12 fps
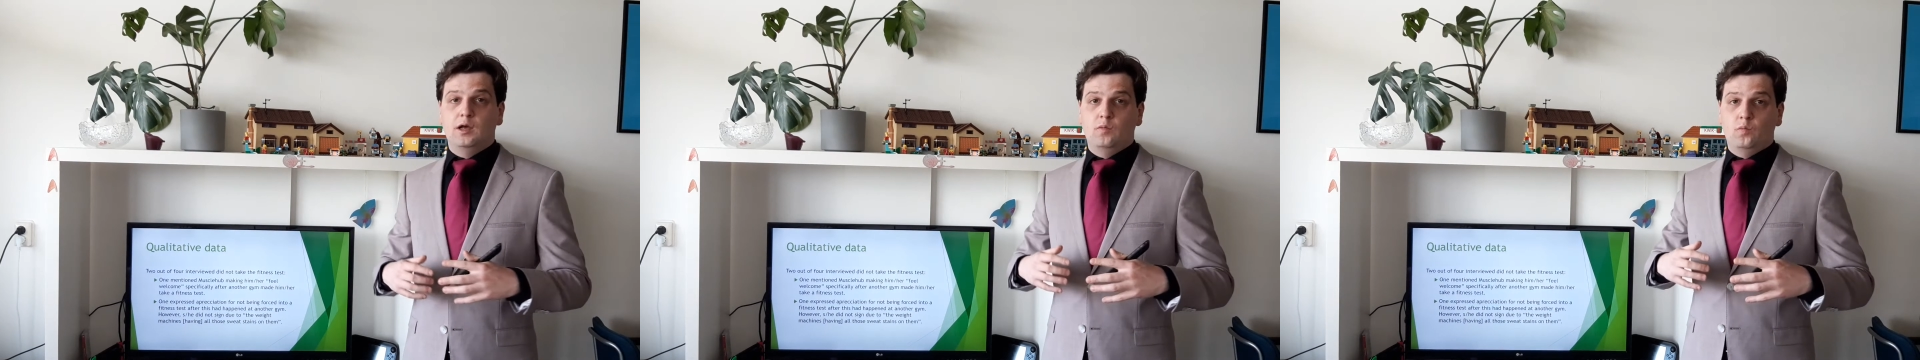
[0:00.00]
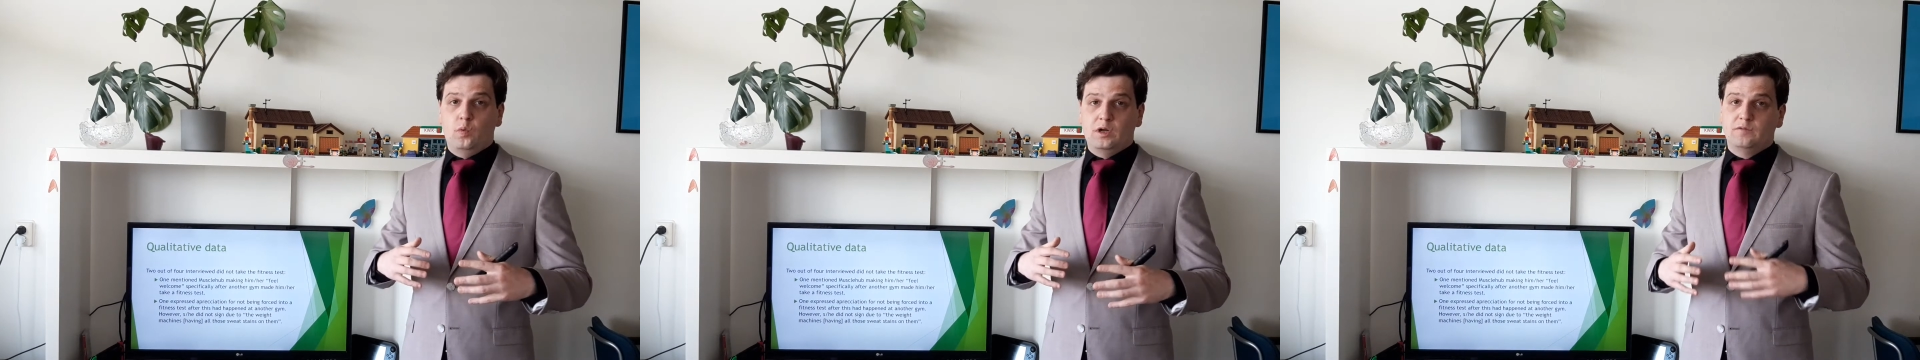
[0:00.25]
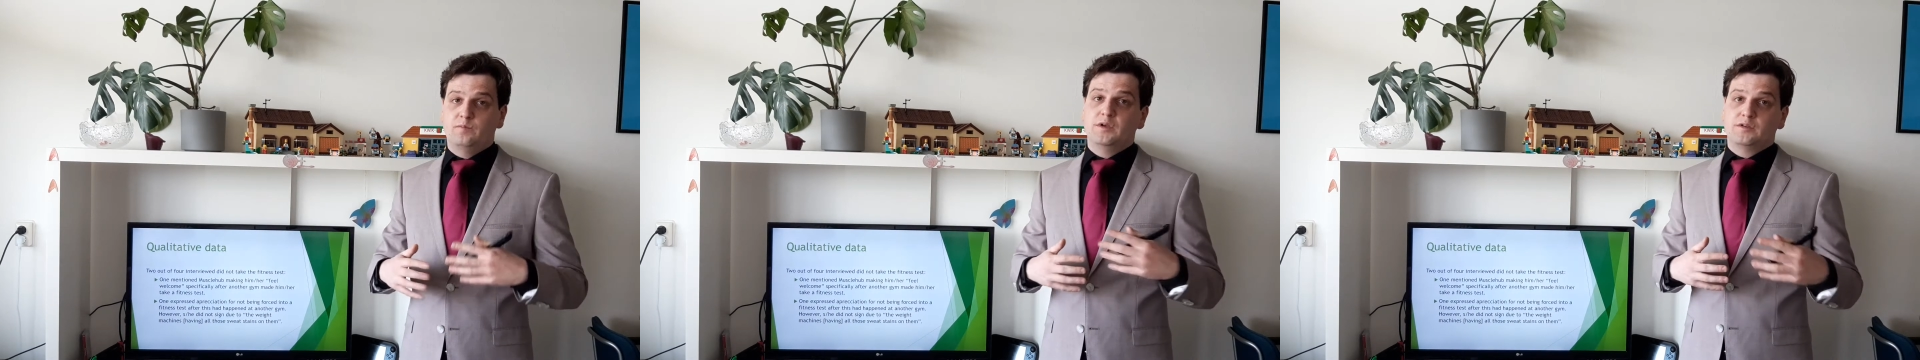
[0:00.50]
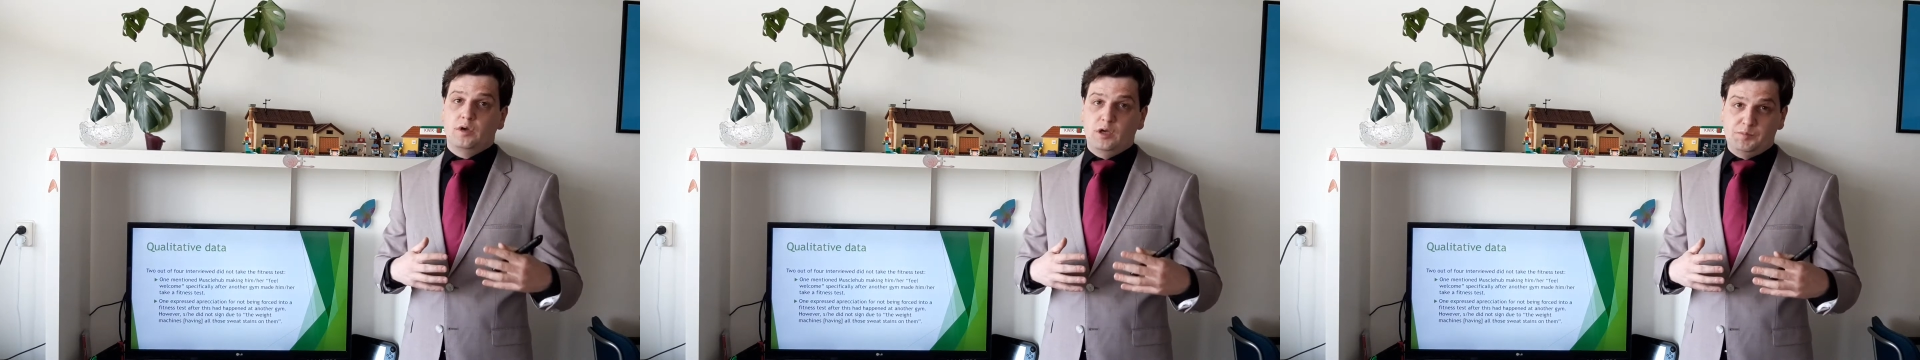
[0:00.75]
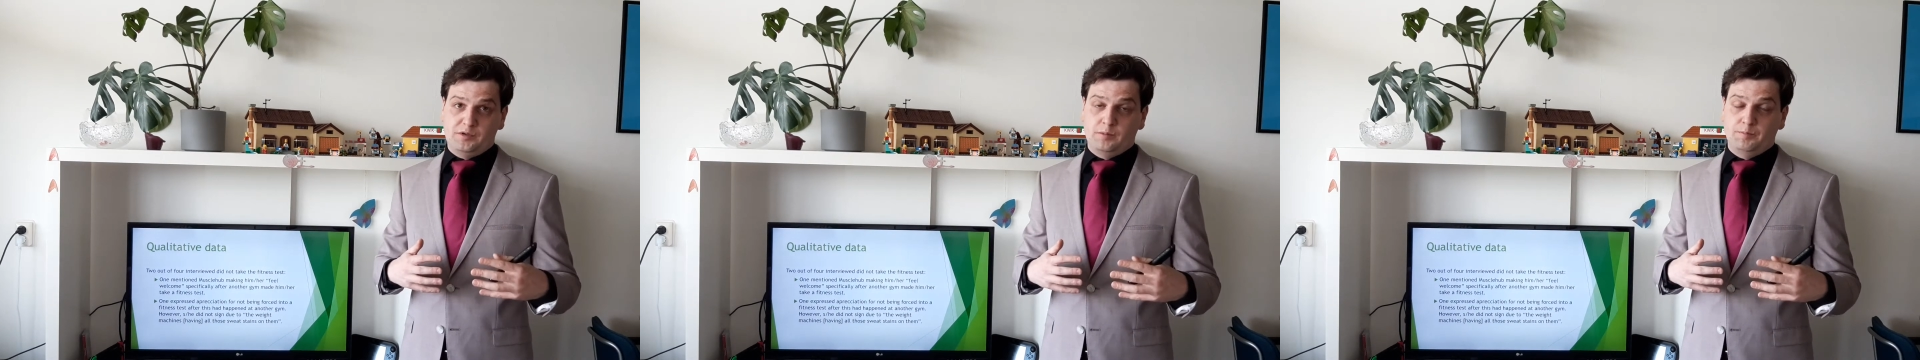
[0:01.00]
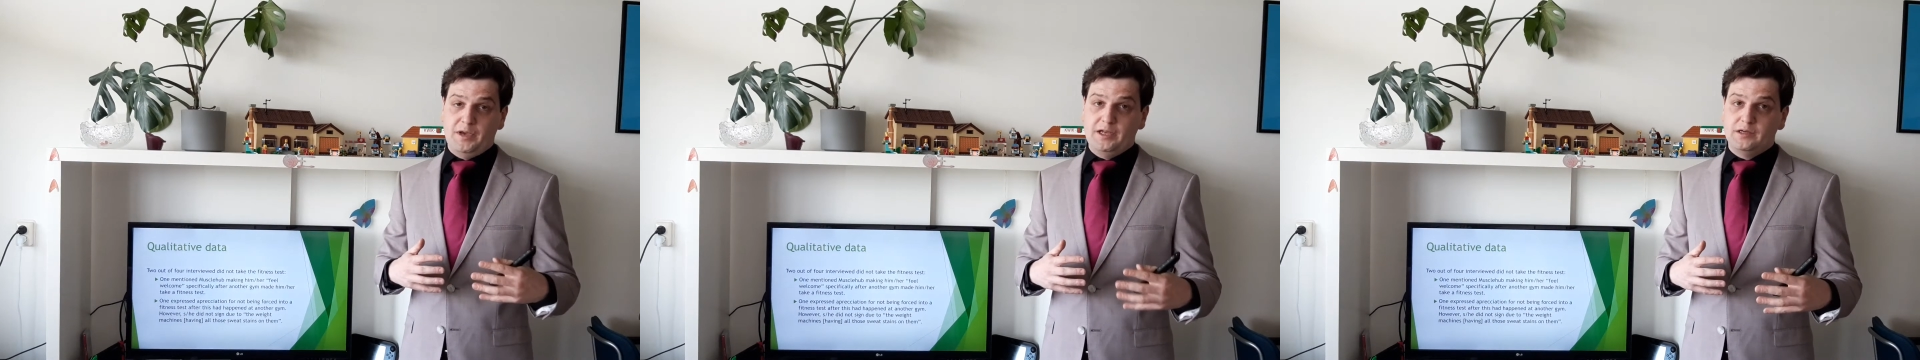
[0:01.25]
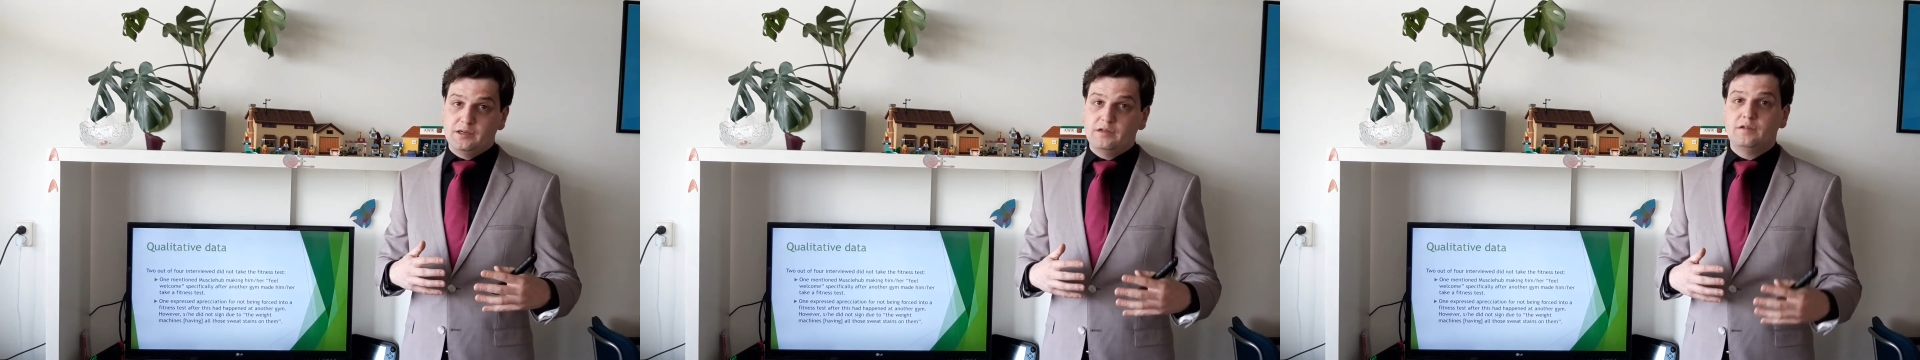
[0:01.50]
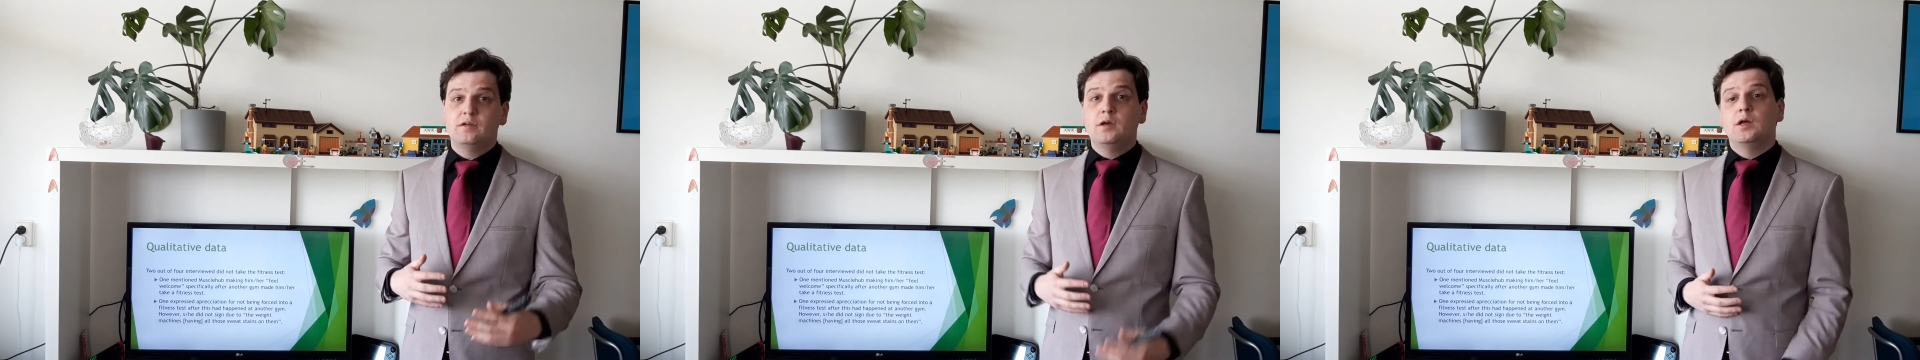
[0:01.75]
one of MuscleHub's competitors